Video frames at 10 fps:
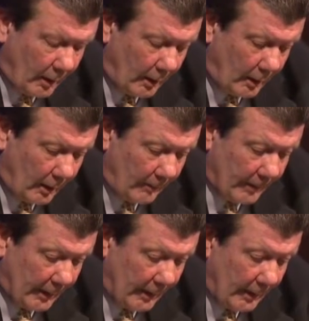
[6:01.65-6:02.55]

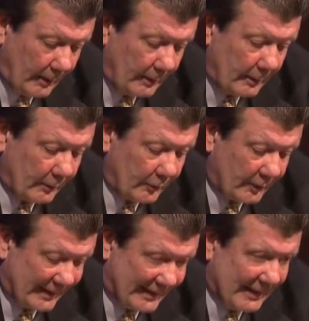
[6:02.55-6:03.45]
And it's
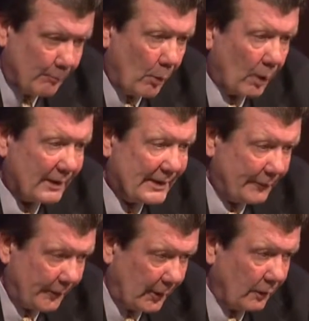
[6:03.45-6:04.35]
more
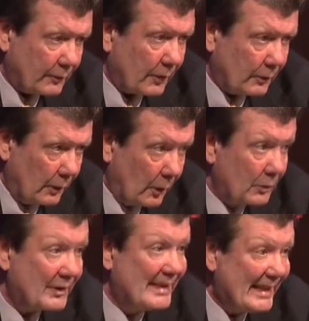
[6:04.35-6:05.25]
difficult to
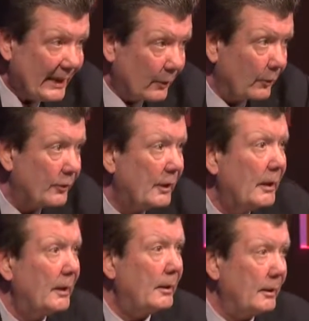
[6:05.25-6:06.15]
close deals
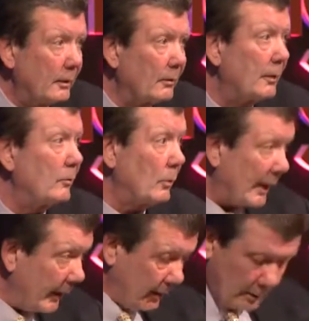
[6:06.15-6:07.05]
here in
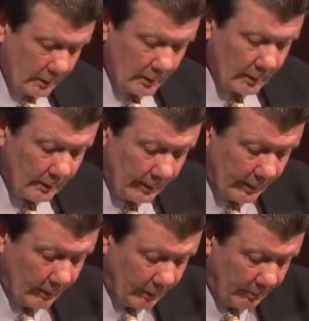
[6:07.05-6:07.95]
Reading
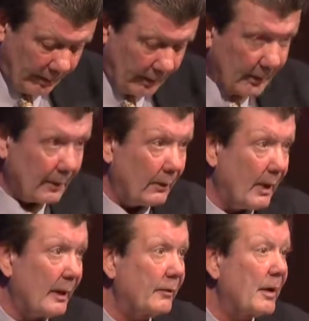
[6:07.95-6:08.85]
than it would be in a
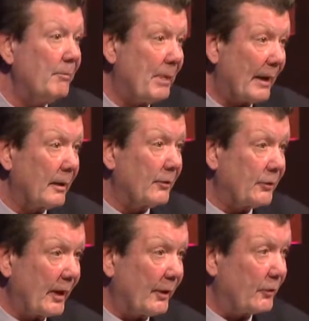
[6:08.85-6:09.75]
lot of competitive
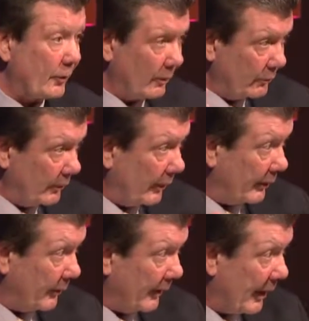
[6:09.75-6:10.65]
states, those that are
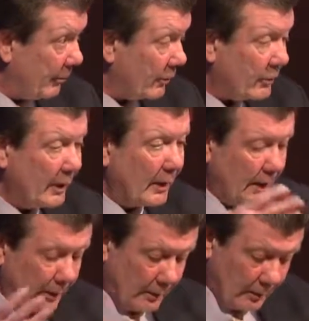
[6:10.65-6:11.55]
your neighbors
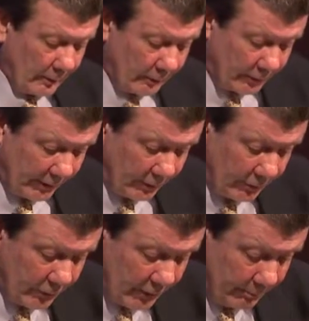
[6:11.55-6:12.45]
and other states
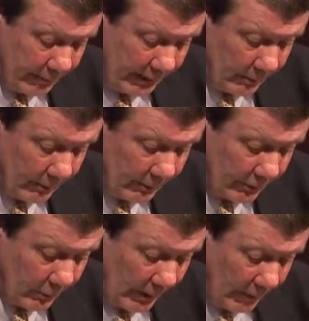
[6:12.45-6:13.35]
that you compete with
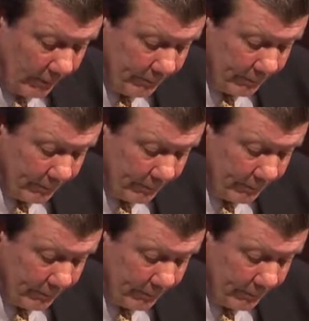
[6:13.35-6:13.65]
as well.